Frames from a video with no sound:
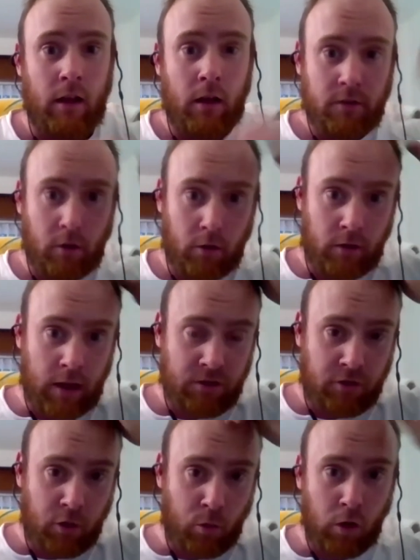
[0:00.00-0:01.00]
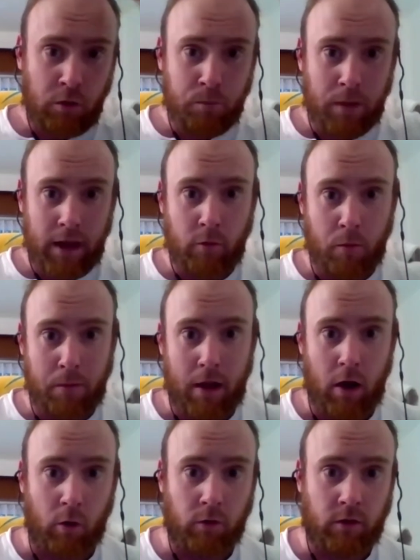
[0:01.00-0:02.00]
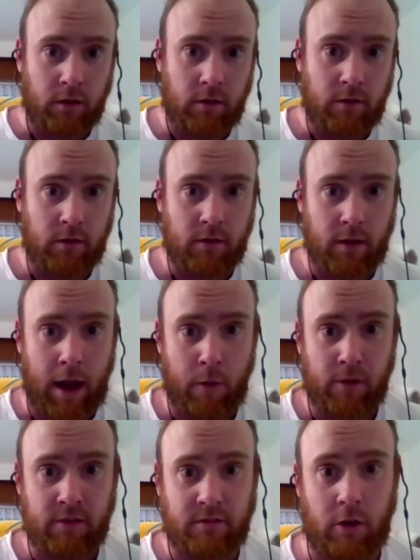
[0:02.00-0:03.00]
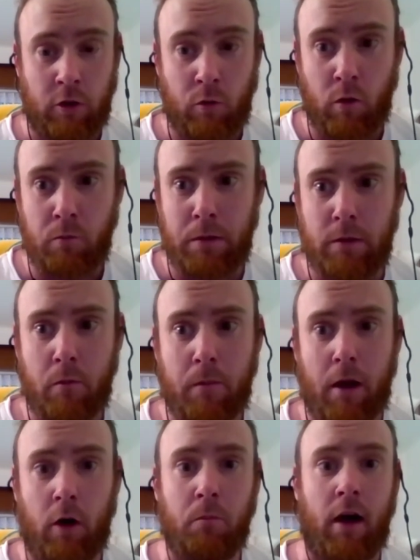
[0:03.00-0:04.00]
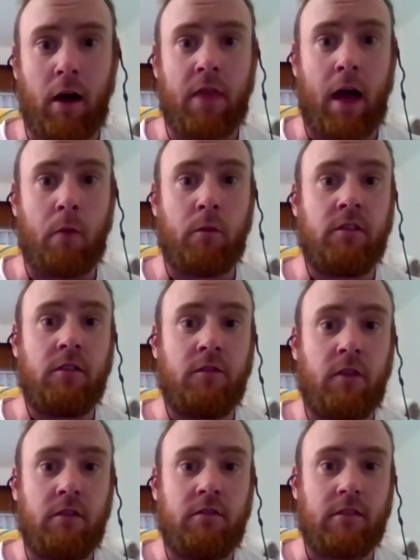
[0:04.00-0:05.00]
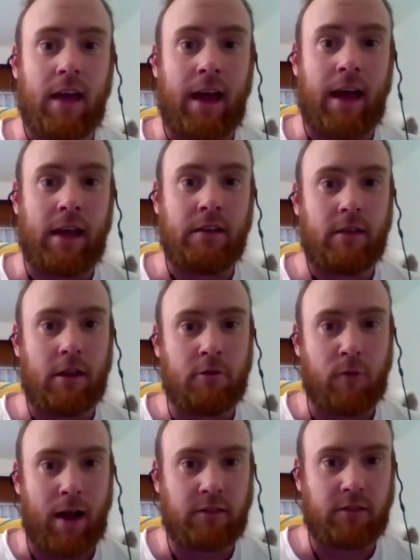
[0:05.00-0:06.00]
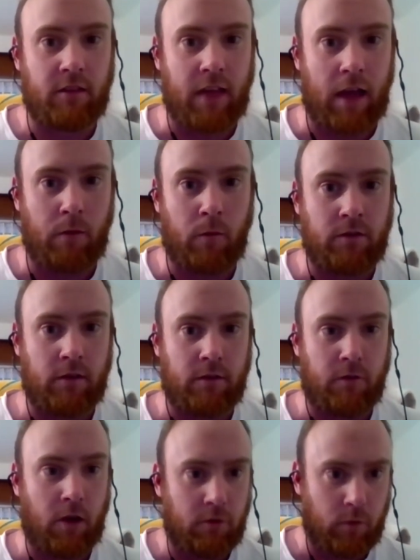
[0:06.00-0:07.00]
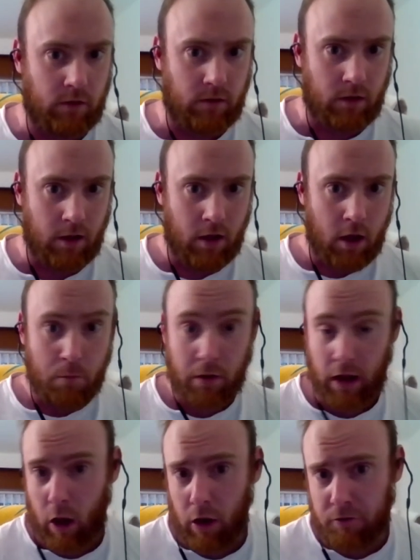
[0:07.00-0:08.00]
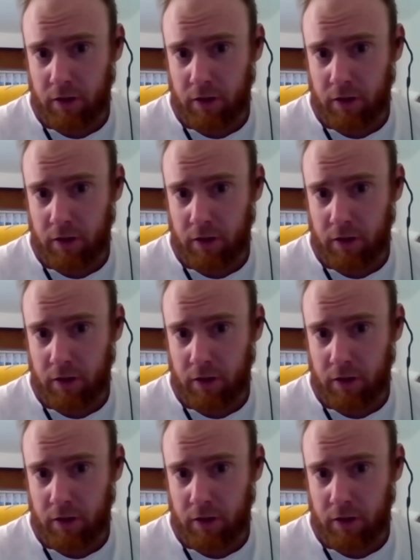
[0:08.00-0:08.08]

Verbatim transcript: So yes, you would be repelled, and this is Aristotle, you would be repelled by that which is vicious and attracted to that which is virtuous. But I can't mm.